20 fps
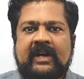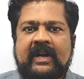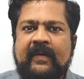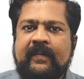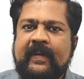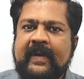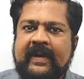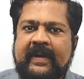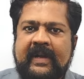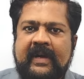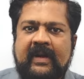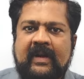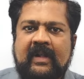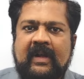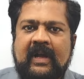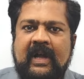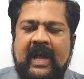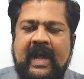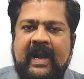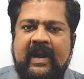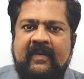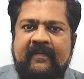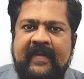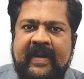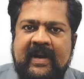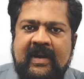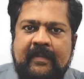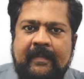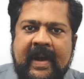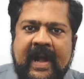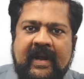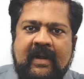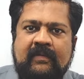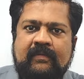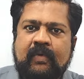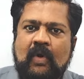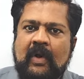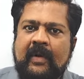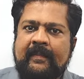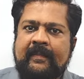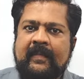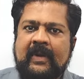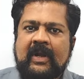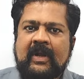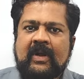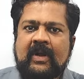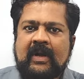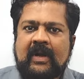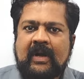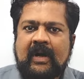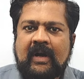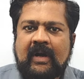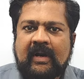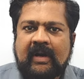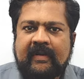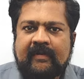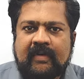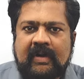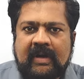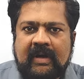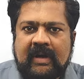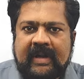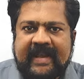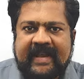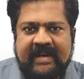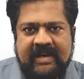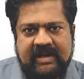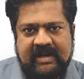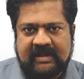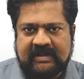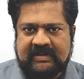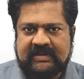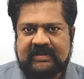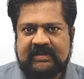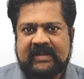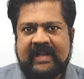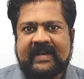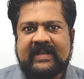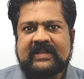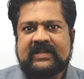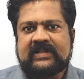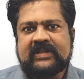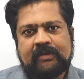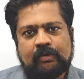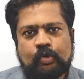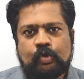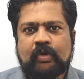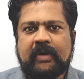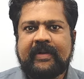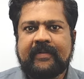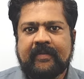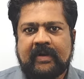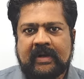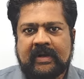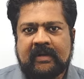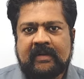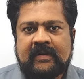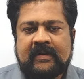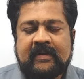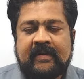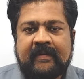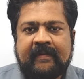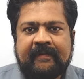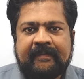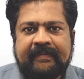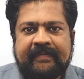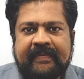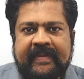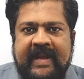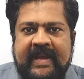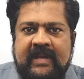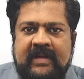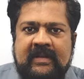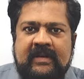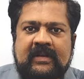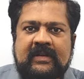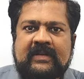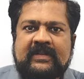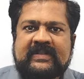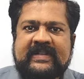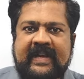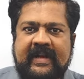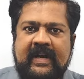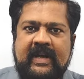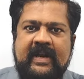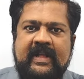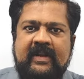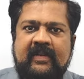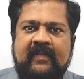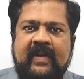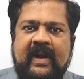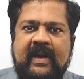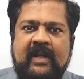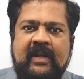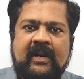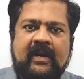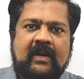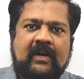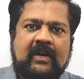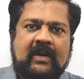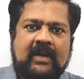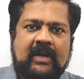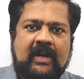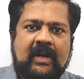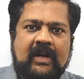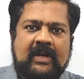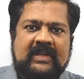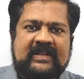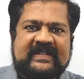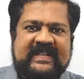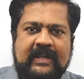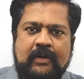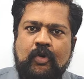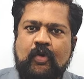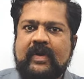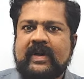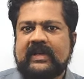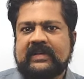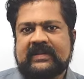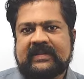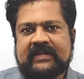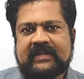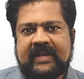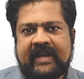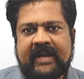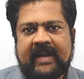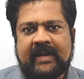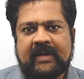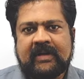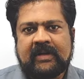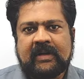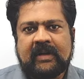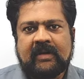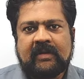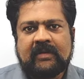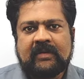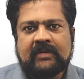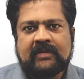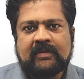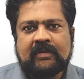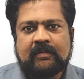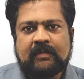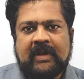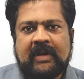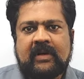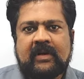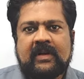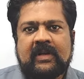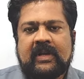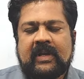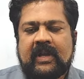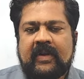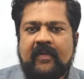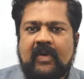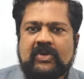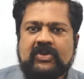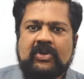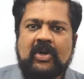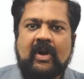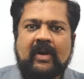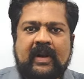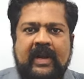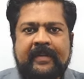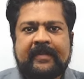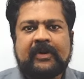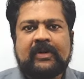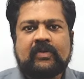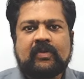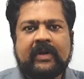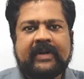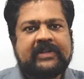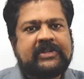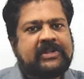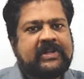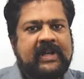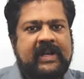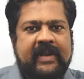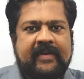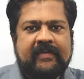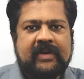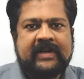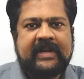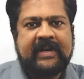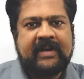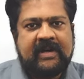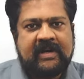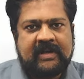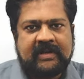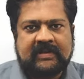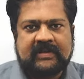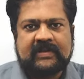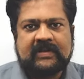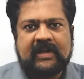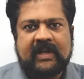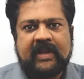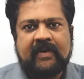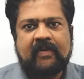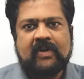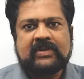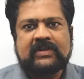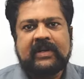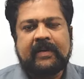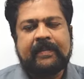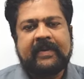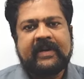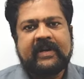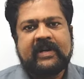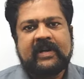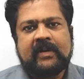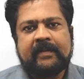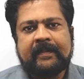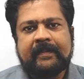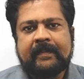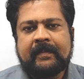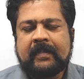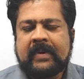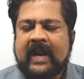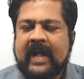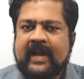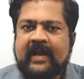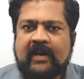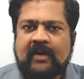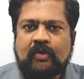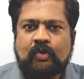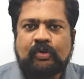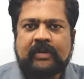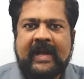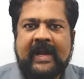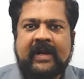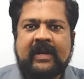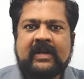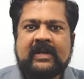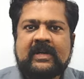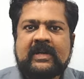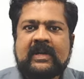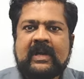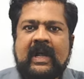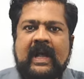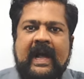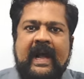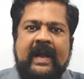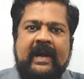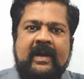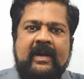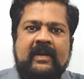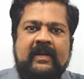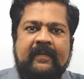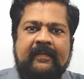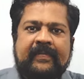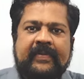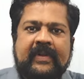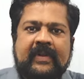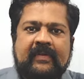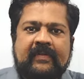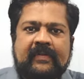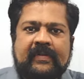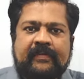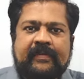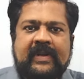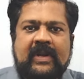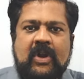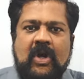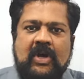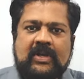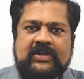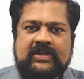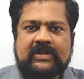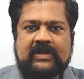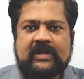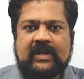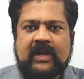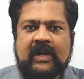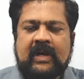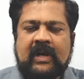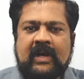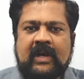defeated and went back from River Indus, that is Sindhu River. Then second invader, Seleucus Nicator, but he was not able to reach till even Indus. He was defeated prior to that, and they lost